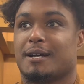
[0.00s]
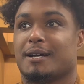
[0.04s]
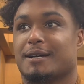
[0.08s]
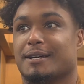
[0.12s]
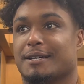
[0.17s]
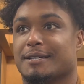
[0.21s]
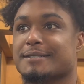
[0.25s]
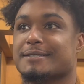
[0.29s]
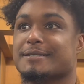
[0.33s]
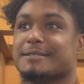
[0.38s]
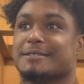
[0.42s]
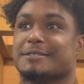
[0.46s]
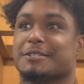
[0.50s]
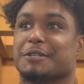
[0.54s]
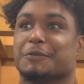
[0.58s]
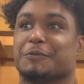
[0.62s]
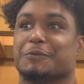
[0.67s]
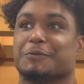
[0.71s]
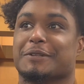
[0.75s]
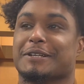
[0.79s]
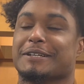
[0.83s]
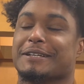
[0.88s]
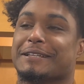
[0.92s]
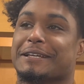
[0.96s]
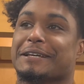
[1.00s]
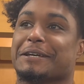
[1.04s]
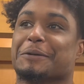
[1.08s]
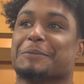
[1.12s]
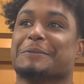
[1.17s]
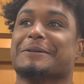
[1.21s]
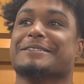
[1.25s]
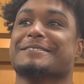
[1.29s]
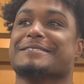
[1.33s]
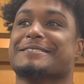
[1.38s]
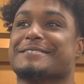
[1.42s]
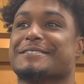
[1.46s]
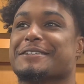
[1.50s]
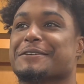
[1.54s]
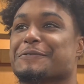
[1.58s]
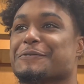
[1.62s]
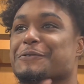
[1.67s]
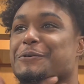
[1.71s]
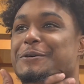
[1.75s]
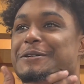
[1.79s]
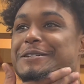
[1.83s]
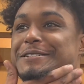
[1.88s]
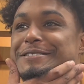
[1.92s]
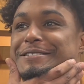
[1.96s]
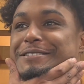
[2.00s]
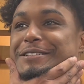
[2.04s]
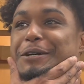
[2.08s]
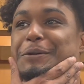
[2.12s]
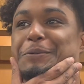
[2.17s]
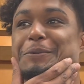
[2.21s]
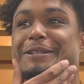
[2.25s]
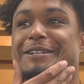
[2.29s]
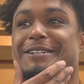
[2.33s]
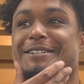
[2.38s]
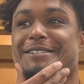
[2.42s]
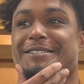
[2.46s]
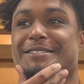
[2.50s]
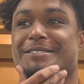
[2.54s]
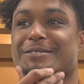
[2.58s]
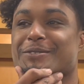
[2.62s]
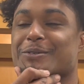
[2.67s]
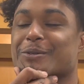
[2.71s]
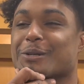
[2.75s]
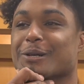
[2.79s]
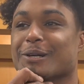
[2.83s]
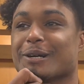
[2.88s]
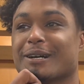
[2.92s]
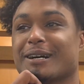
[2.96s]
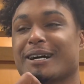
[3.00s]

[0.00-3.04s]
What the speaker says: That's a tough question. Double-edged sword.